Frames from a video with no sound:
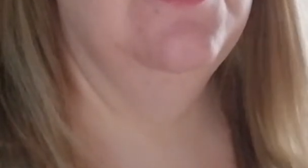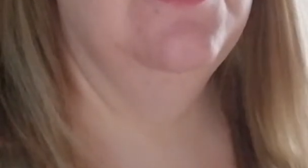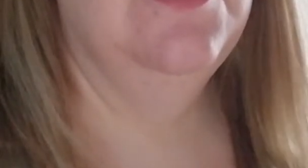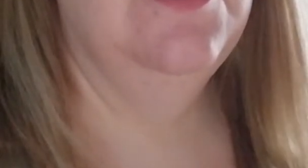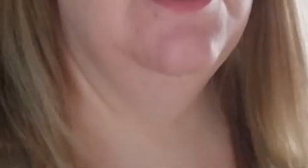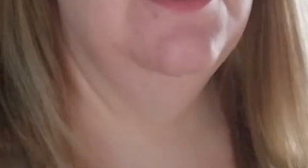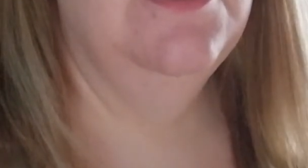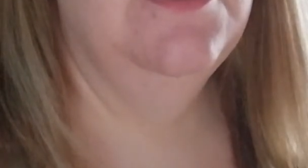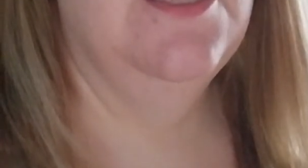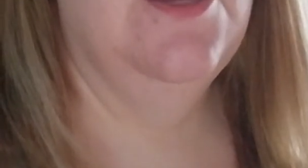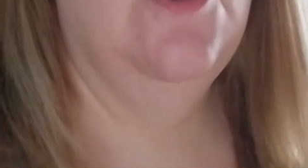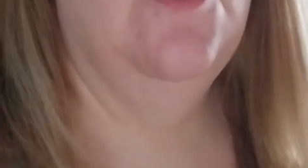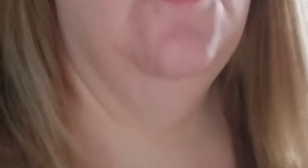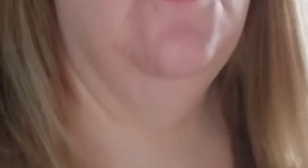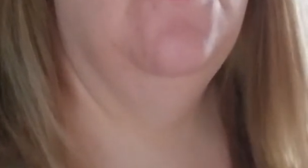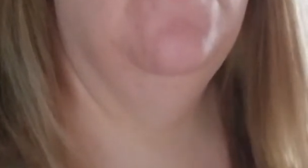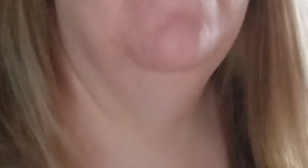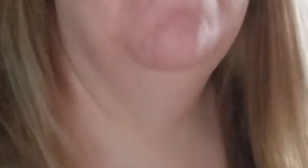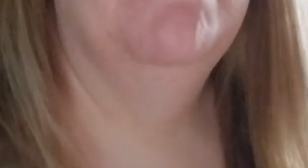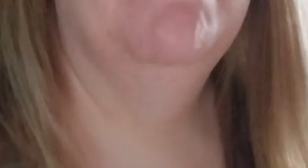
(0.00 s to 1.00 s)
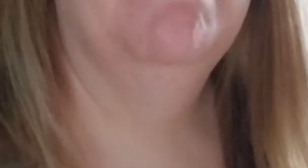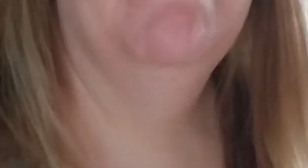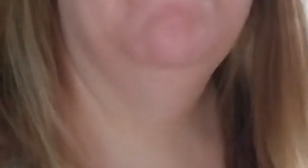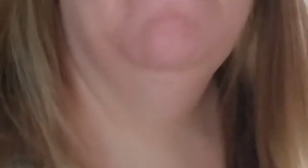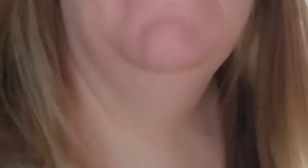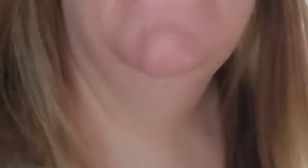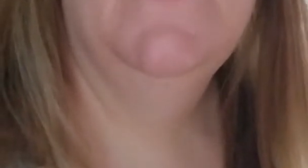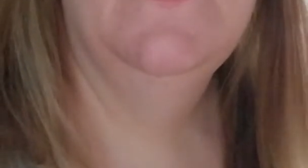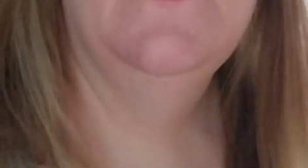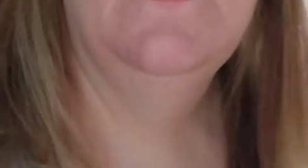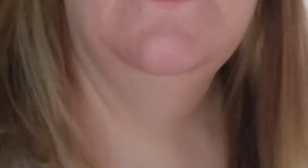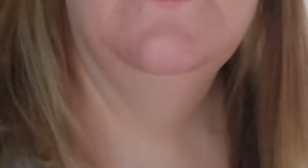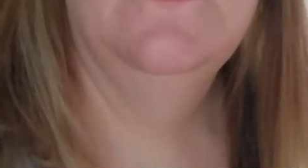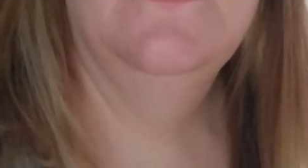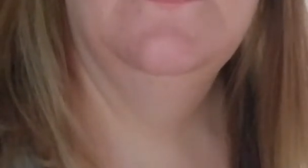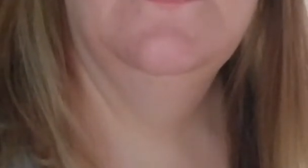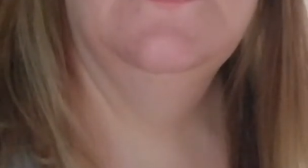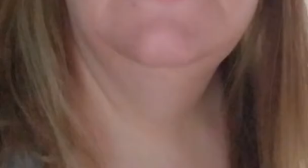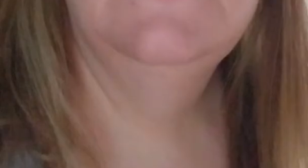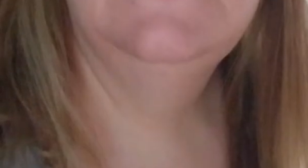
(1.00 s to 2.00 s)
you know,
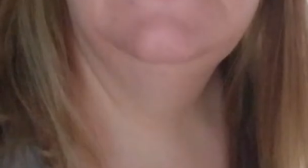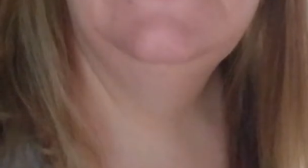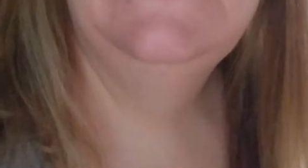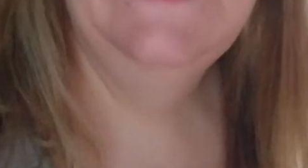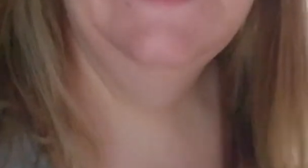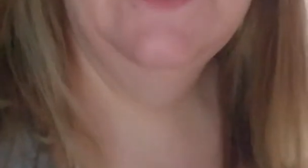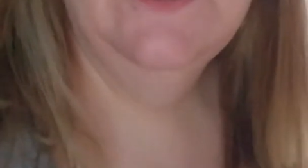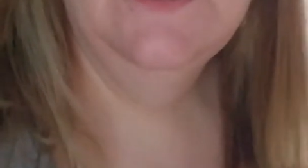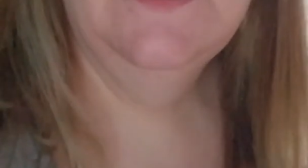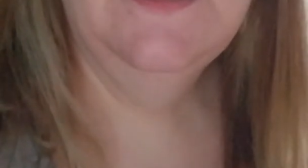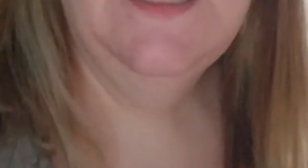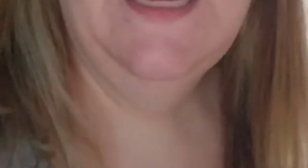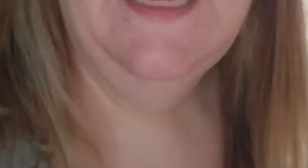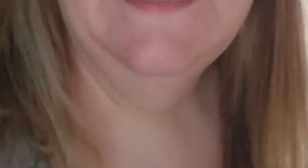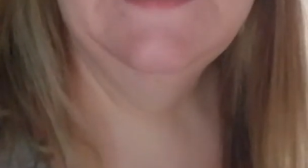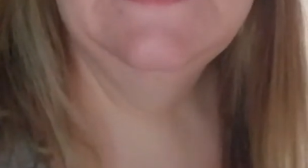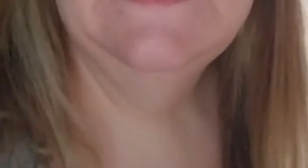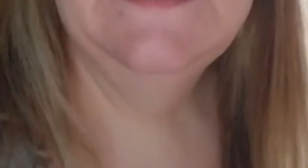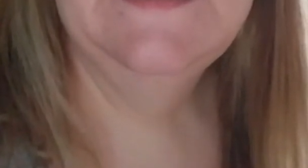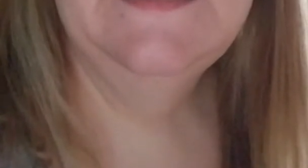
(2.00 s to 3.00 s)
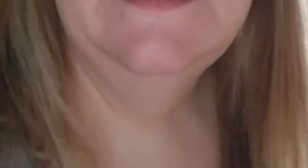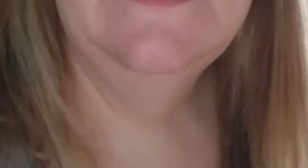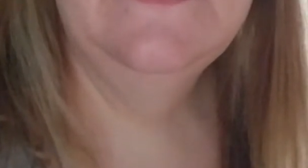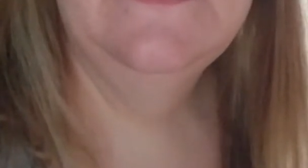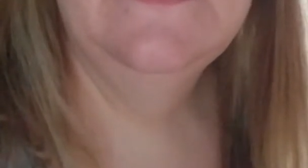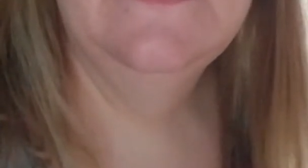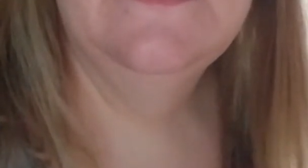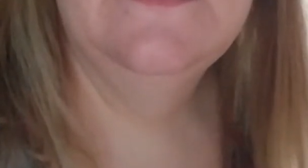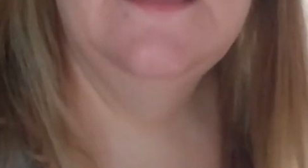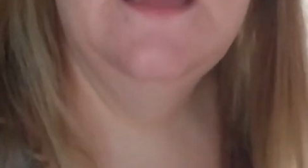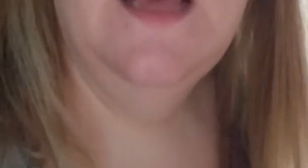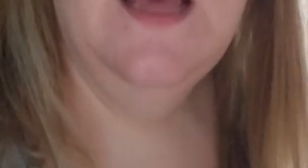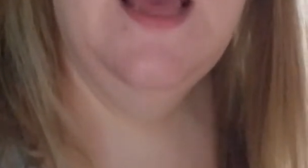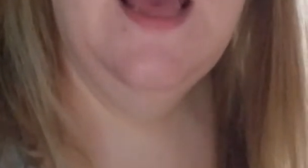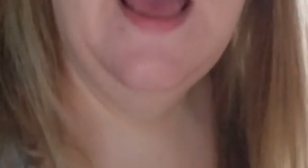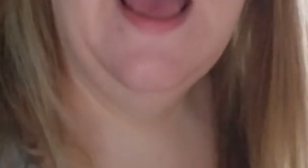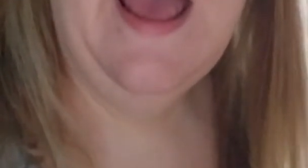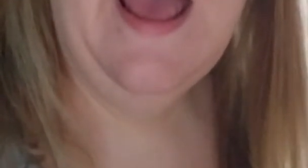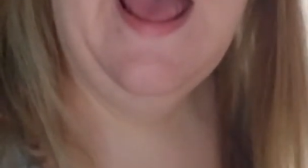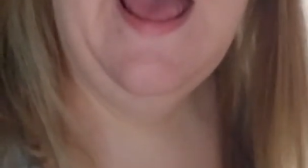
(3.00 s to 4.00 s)
sterilize it
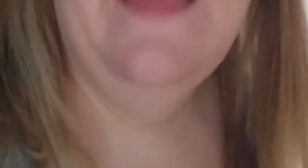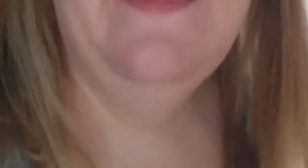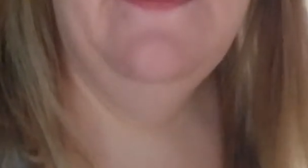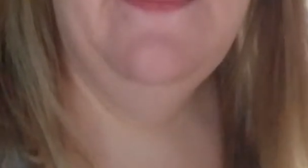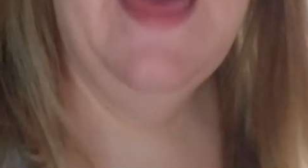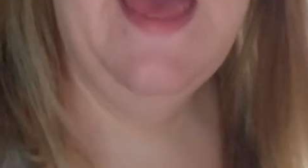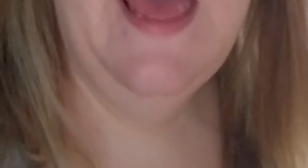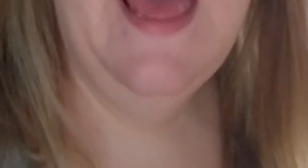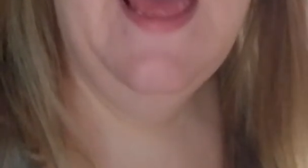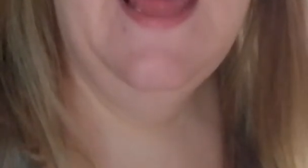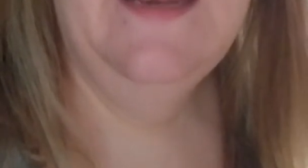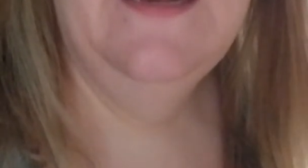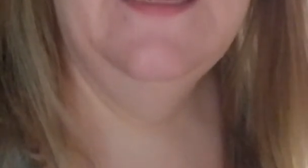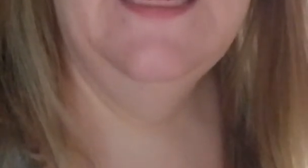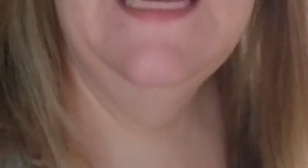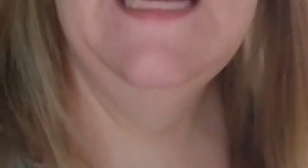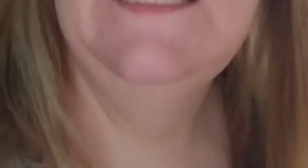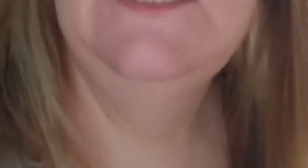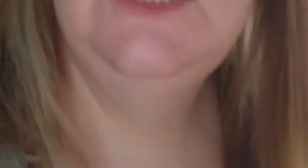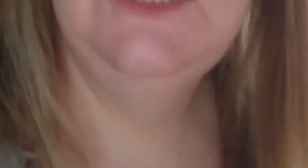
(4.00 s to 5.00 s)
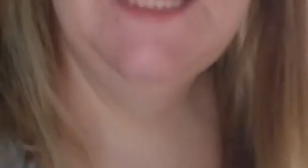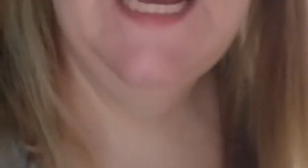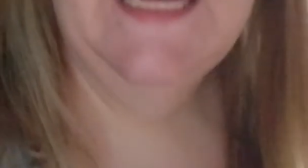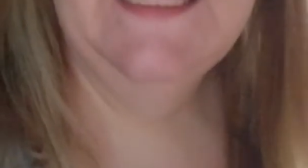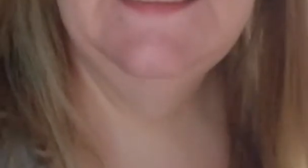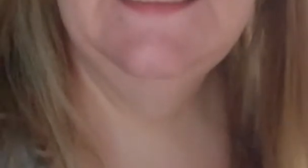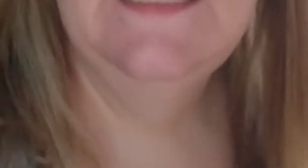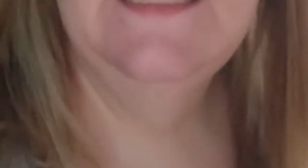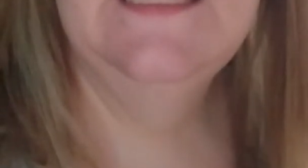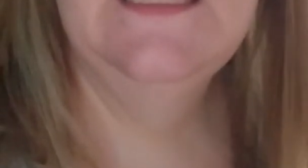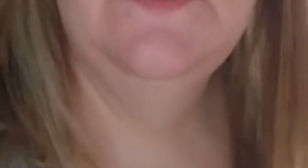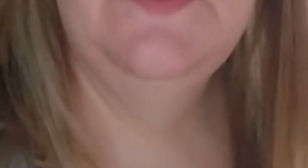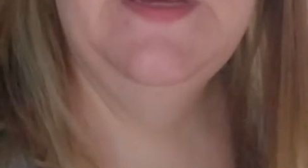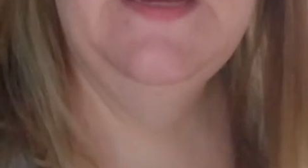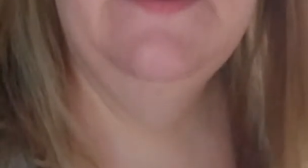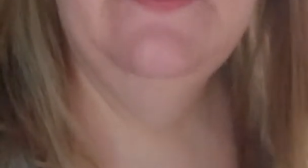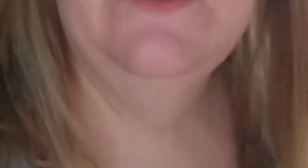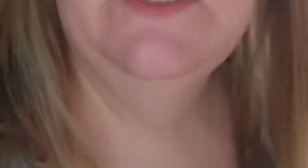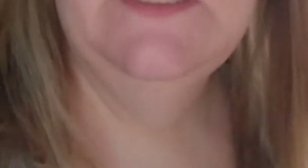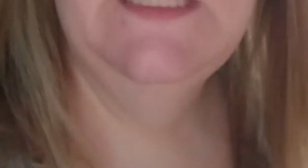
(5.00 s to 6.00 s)
and then inject it into
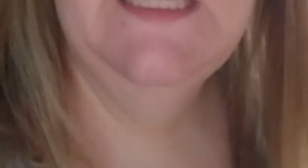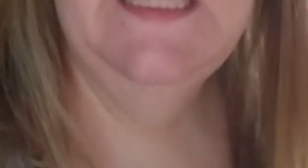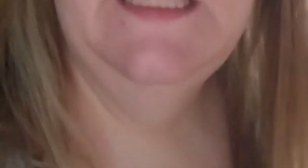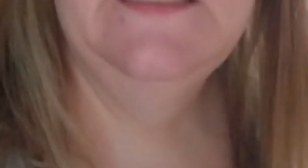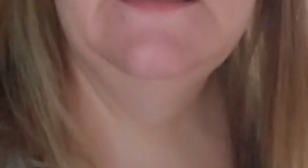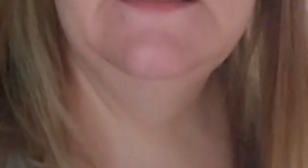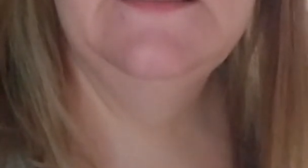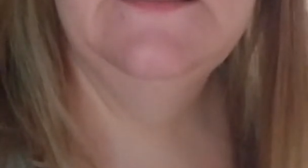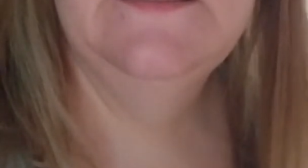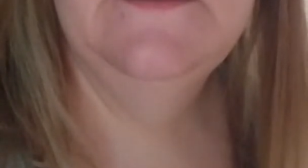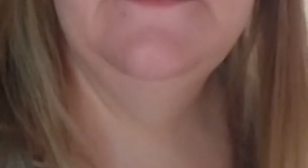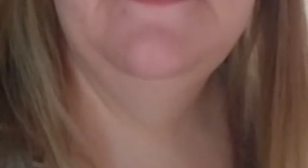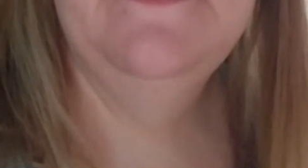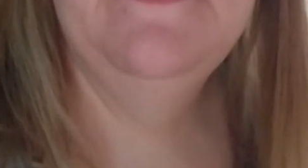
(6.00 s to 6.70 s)
people's knees.